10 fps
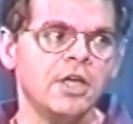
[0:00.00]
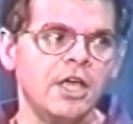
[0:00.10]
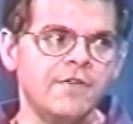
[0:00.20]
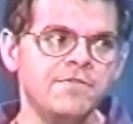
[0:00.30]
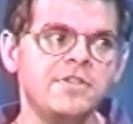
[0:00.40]

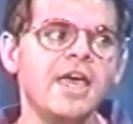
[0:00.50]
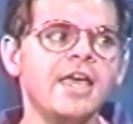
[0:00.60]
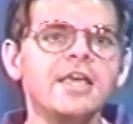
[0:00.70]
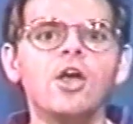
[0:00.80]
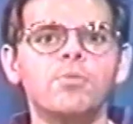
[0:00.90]
If
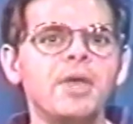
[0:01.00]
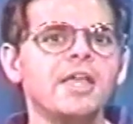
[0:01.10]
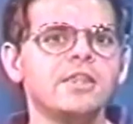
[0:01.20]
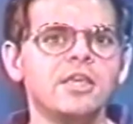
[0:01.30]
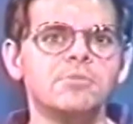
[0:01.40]
they are
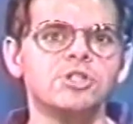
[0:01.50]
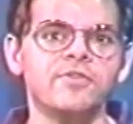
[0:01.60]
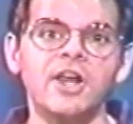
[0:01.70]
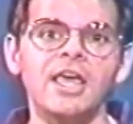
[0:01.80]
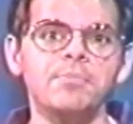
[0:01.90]
made in the image
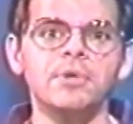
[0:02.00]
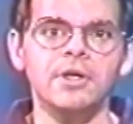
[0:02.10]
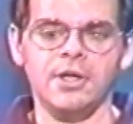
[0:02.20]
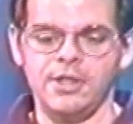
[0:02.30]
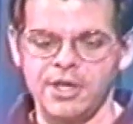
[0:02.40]
of an ape,
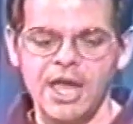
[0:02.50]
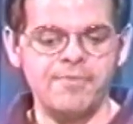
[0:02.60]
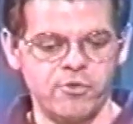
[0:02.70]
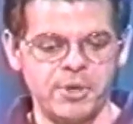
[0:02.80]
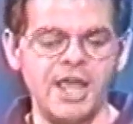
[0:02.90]
they
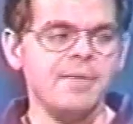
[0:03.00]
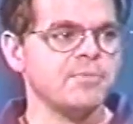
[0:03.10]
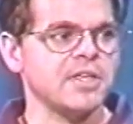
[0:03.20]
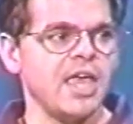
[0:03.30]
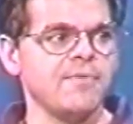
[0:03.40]
came from an ape,
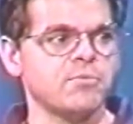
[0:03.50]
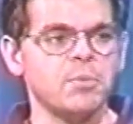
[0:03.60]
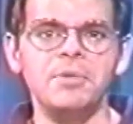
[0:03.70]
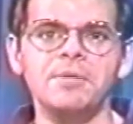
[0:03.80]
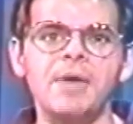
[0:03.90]
that came from a
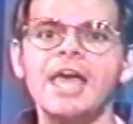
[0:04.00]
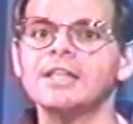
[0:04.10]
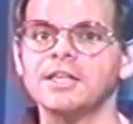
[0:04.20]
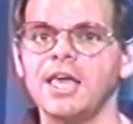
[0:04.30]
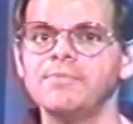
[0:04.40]
big bang,
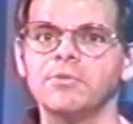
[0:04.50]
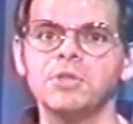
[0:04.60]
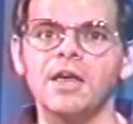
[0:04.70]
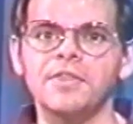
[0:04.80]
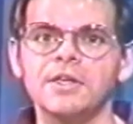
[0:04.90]
that came from
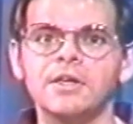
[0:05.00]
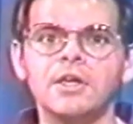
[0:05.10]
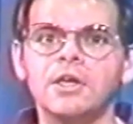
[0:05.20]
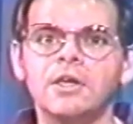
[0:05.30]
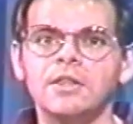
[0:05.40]
nothing.
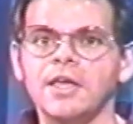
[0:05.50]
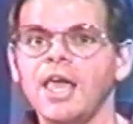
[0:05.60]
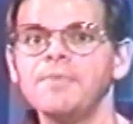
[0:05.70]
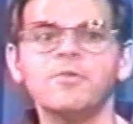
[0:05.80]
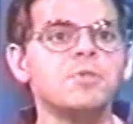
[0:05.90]
They
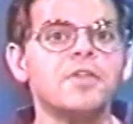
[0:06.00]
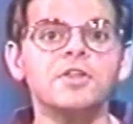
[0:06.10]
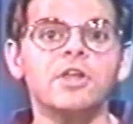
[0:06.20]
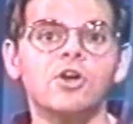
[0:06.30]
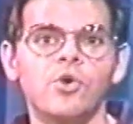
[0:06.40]
came from
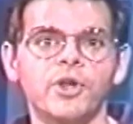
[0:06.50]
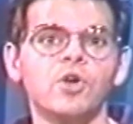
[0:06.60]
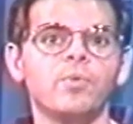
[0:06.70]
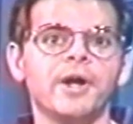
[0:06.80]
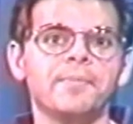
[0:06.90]
nothing, they're going
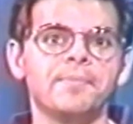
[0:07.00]
nowhere.